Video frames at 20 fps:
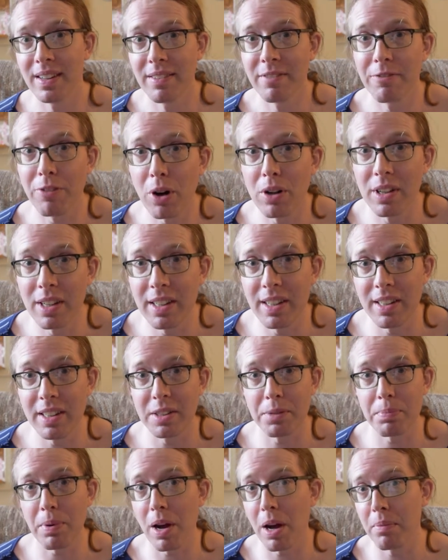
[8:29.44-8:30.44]
fall into
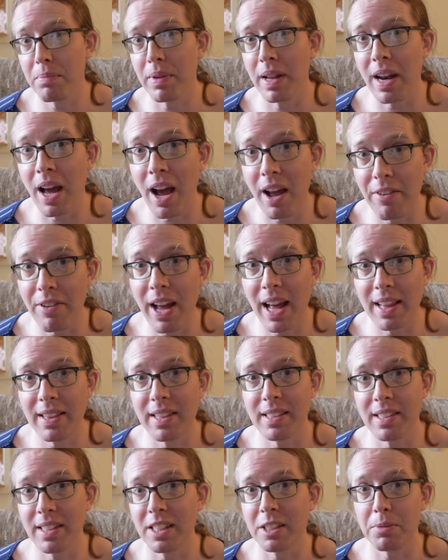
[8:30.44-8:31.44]
this problem, and I've had
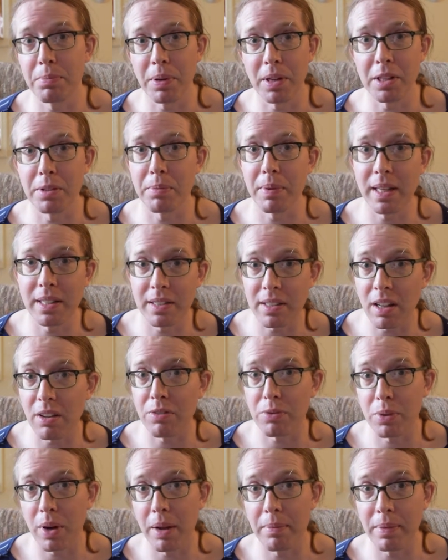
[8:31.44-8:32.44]
this experience
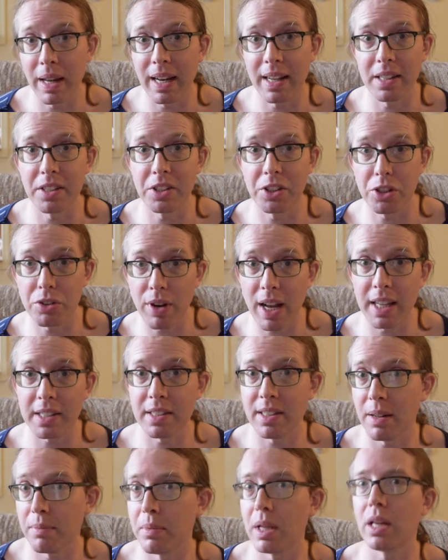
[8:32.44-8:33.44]
myself where I'm getting
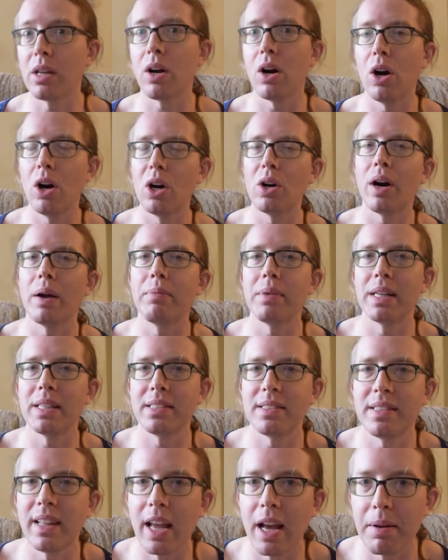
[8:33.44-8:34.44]
stressed. I'm like, oh, I'm going to
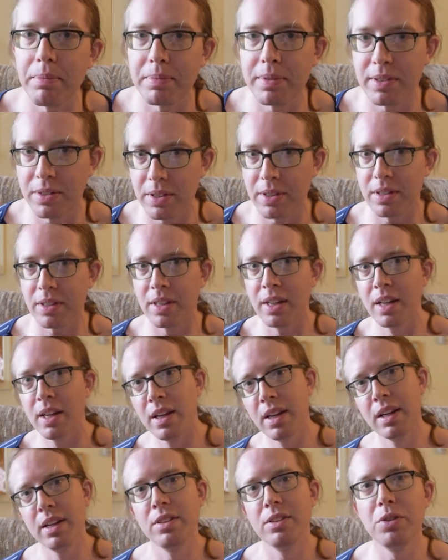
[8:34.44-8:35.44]
stay up to
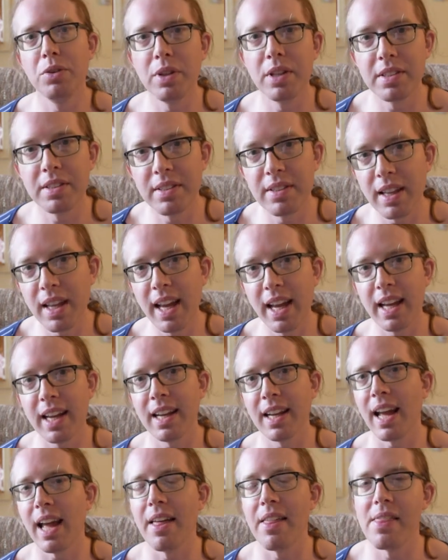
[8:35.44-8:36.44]
do this
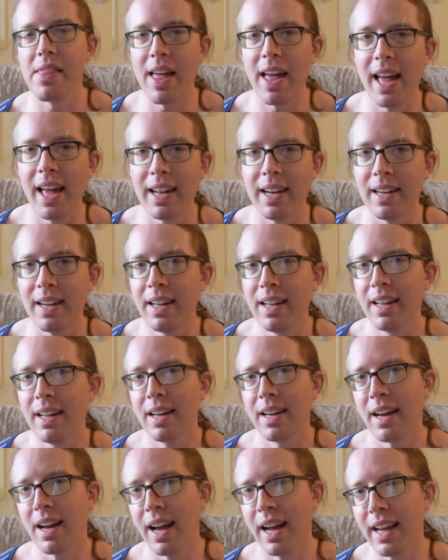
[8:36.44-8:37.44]
thing, and then
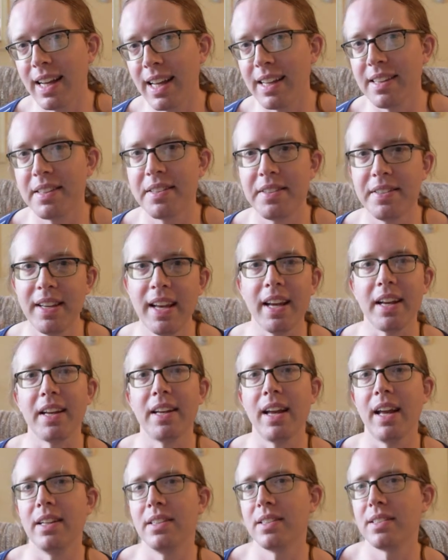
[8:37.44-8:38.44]
I get
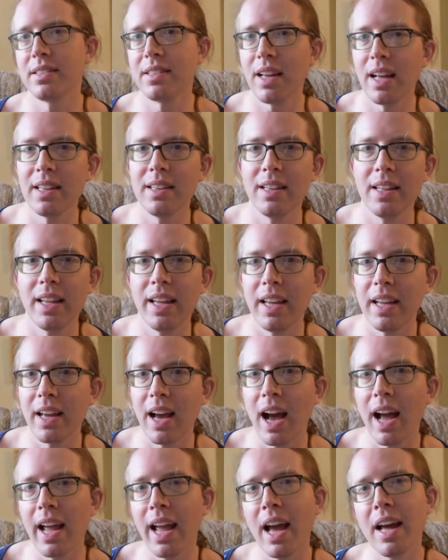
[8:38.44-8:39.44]
sick, and suddenly
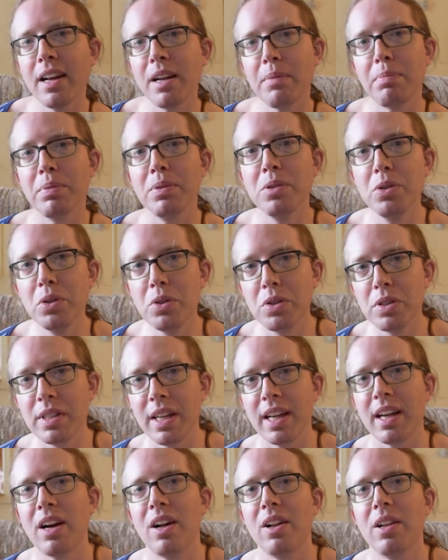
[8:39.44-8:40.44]
I end up
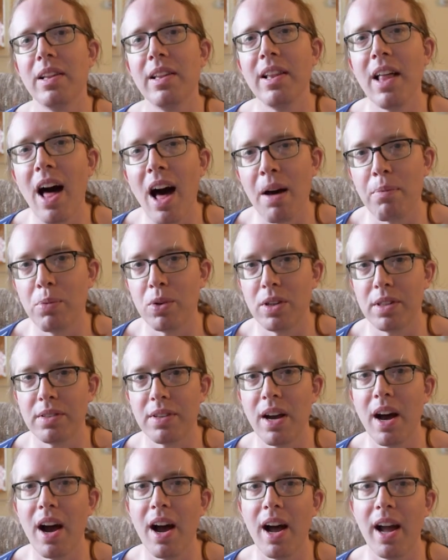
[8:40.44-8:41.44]
losing a lot more
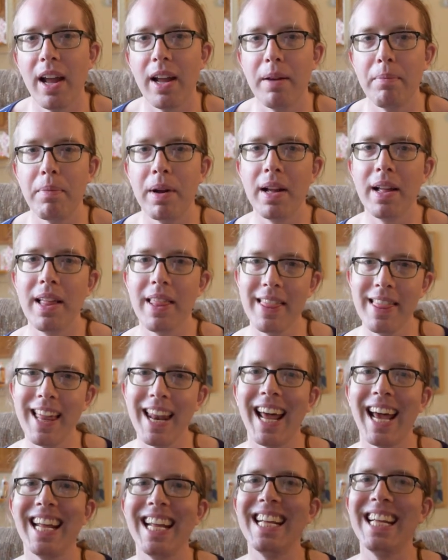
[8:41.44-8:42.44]
time than
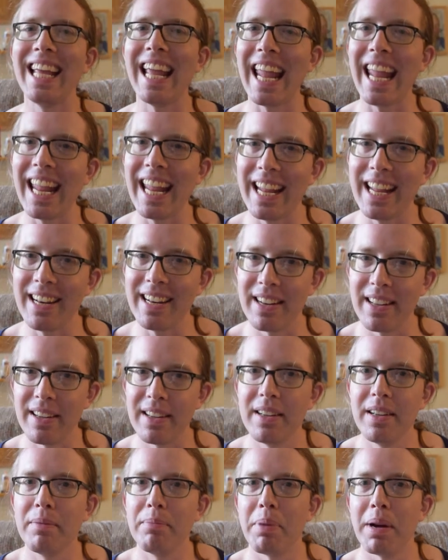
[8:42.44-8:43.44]
I gained
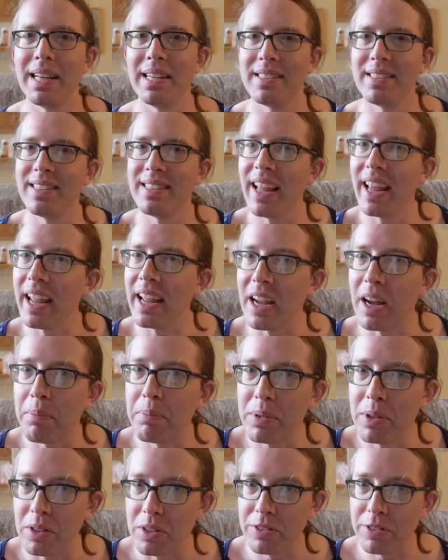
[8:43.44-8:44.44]
by staying
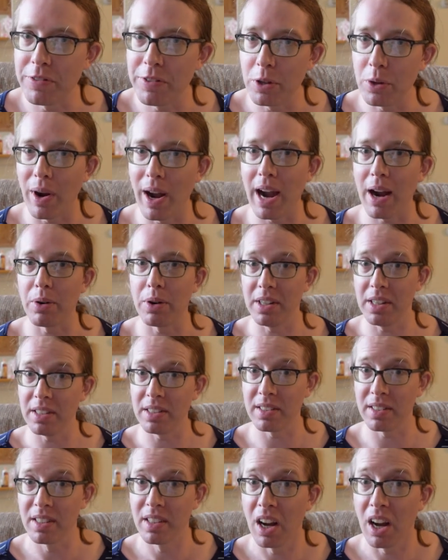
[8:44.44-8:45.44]
up those few
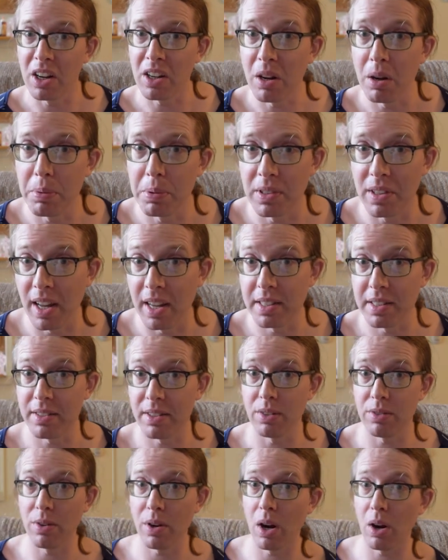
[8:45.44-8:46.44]
hours a couple nights
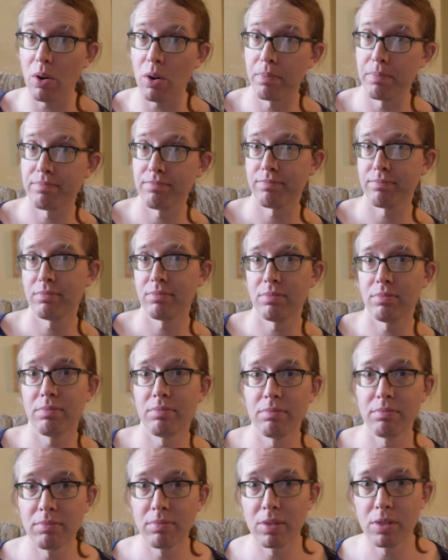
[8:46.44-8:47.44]
in a row.
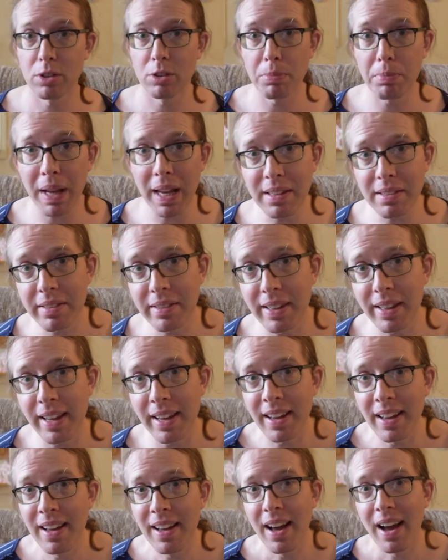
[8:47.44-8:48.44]
So
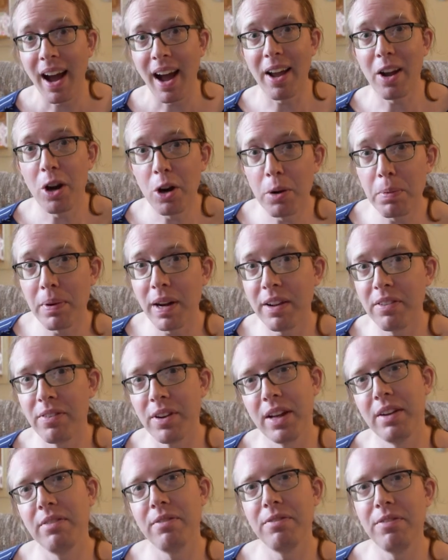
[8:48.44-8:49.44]
basically, I hope I've
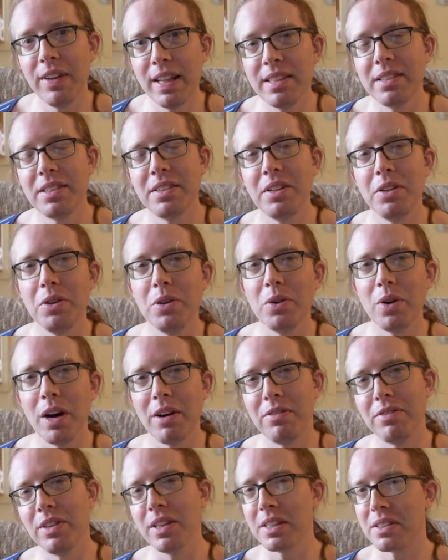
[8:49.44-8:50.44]
convinced you
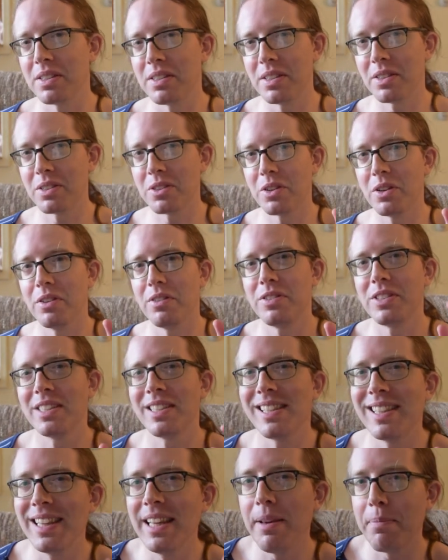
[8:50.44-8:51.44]
of this sort of
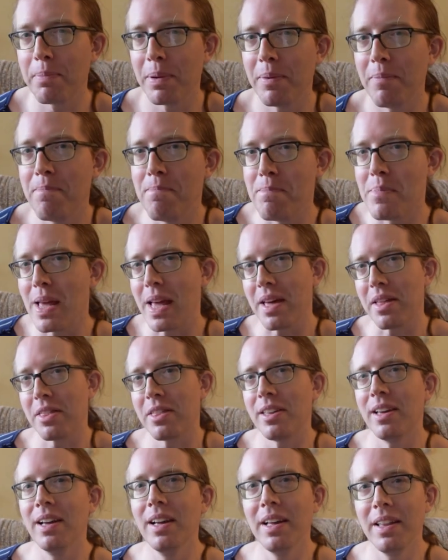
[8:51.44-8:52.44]
sleep myth,
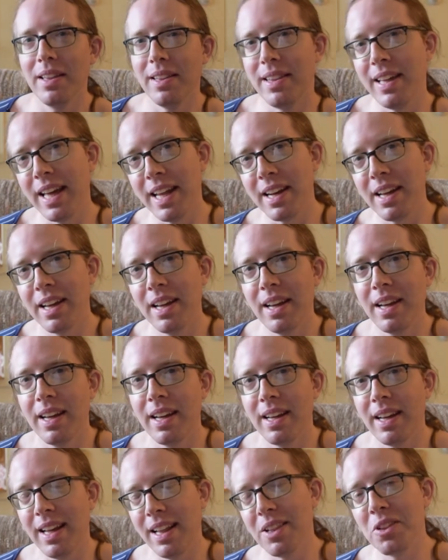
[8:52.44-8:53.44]
that
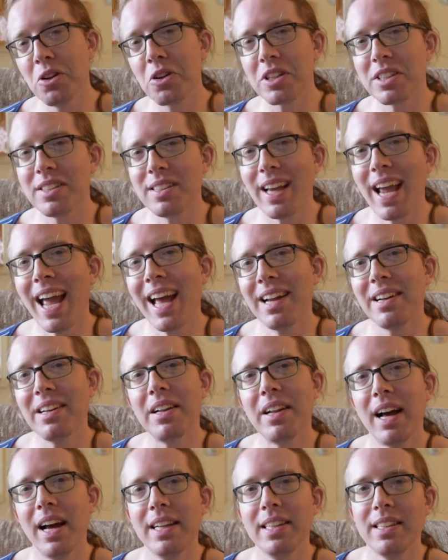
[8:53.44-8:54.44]
it looks
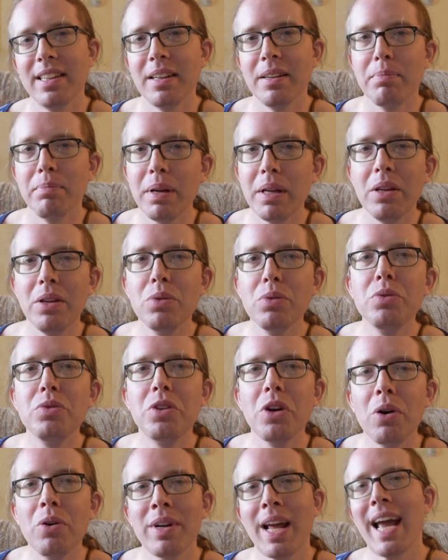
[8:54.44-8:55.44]
tantalizing, but you
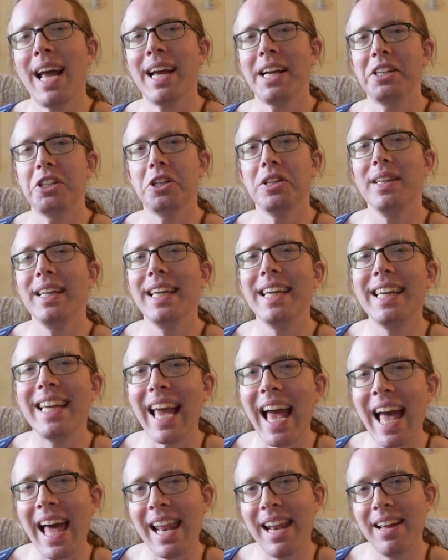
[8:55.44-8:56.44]
don't actually
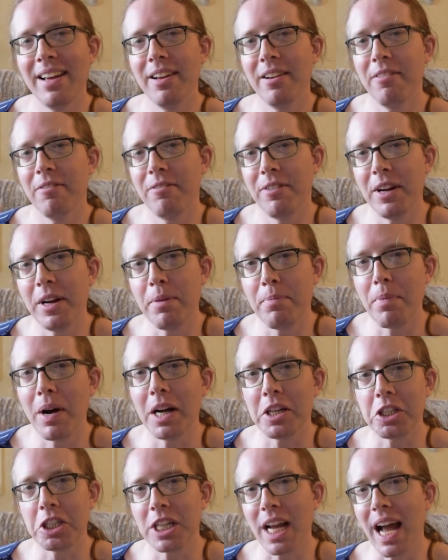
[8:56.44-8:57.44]
get very
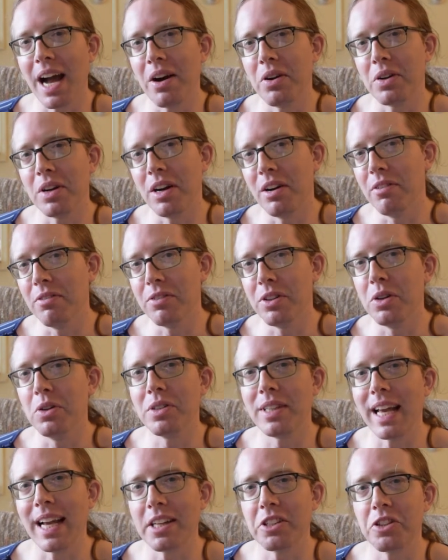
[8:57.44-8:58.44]
much out of
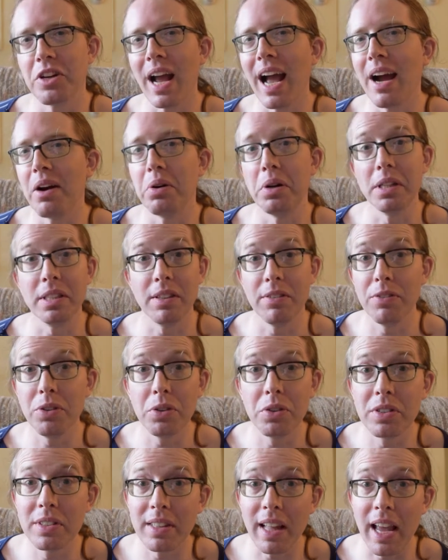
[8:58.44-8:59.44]
those extra hours if you
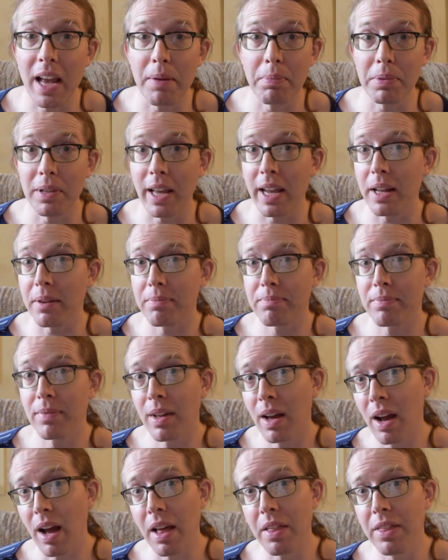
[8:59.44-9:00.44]
stay up late.
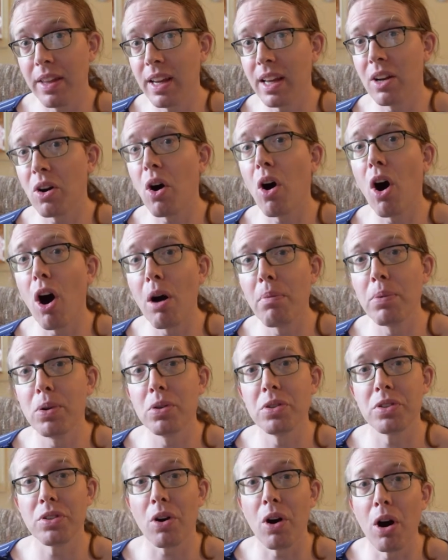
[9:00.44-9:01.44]
I think it
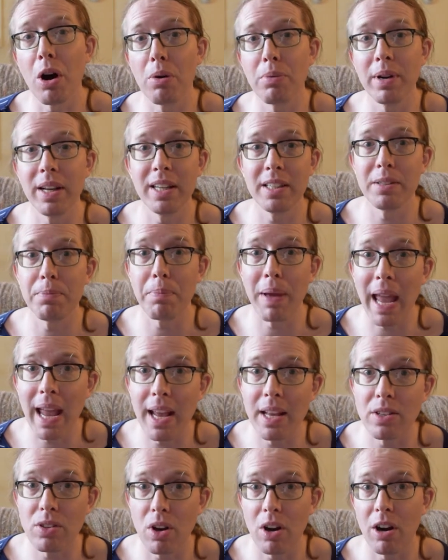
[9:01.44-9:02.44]
almost always
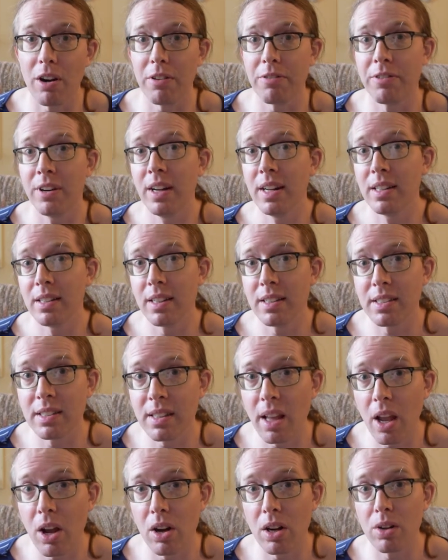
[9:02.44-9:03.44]
pays off to
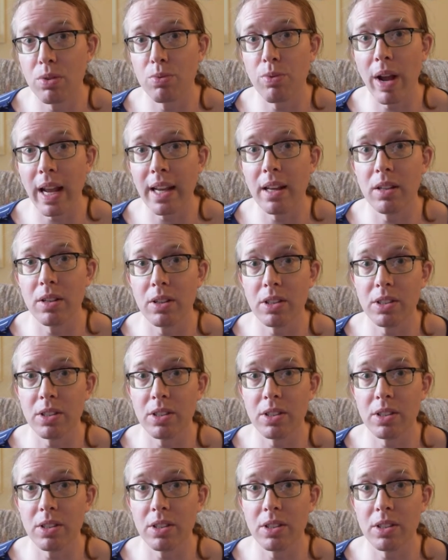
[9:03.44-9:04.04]
stay on a regular